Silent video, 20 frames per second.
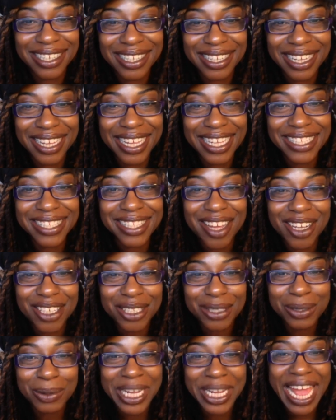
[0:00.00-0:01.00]
It
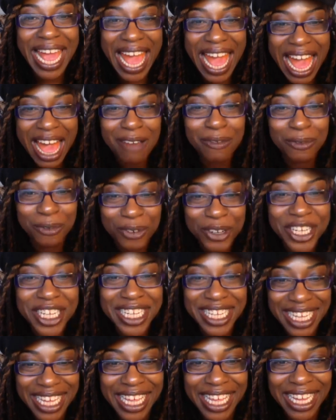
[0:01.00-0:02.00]
starts with
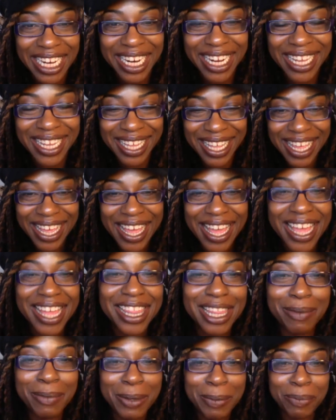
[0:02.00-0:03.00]
African.
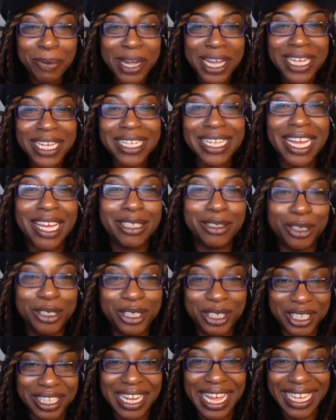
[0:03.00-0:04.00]
Let me break it down to
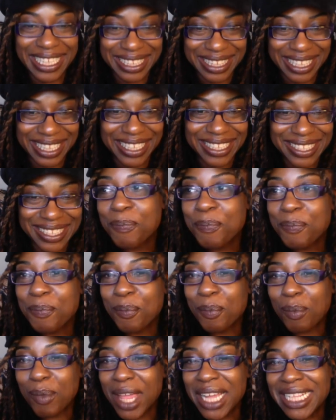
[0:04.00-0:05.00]
you like this.
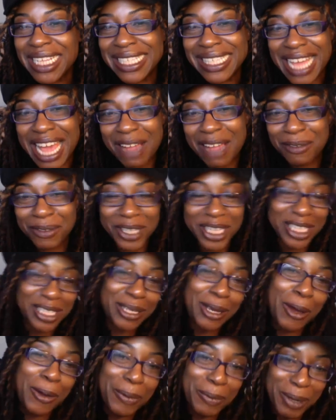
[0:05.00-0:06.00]
This African
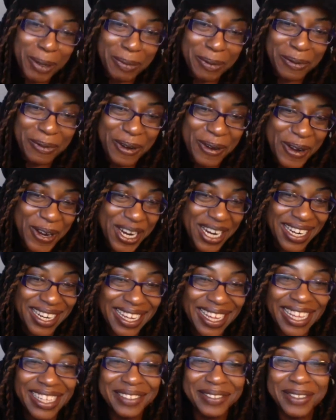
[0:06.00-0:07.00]
told me before,
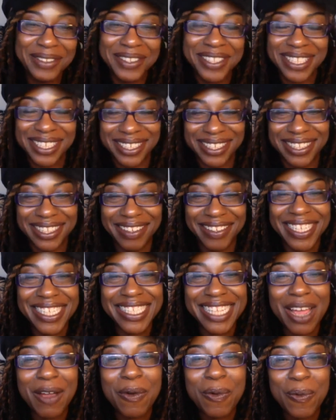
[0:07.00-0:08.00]
he's from Sierra Leone. He
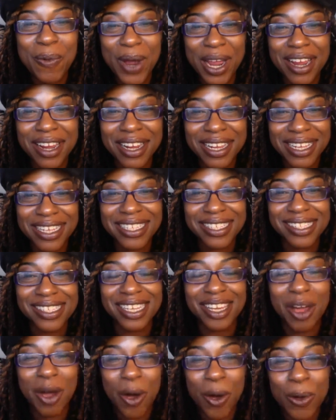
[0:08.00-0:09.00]
said, where is
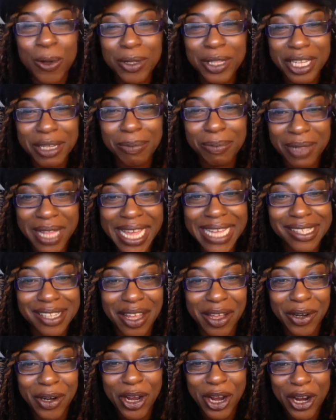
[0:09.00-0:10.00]
the only place
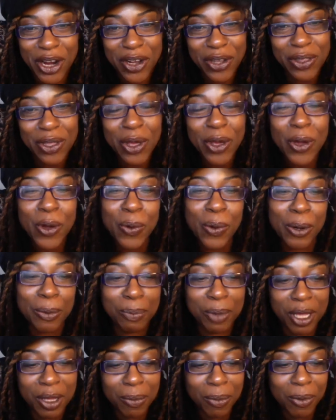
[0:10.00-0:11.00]
on earth where
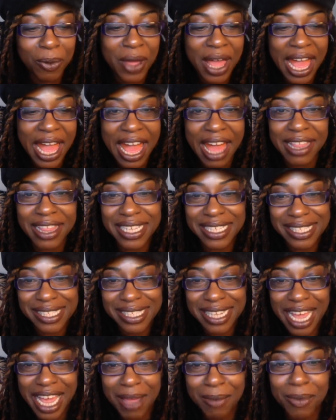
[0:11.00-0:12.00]
people have the
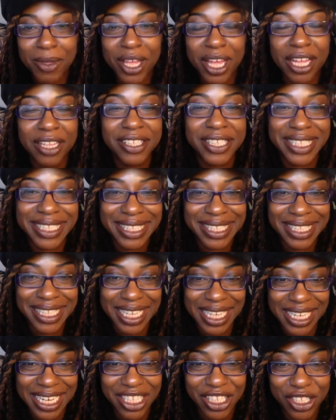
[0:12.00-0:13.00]
same color of
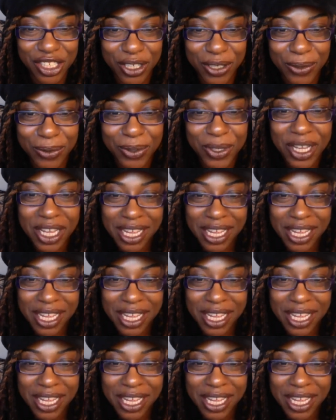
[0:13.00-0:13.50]
skin as you?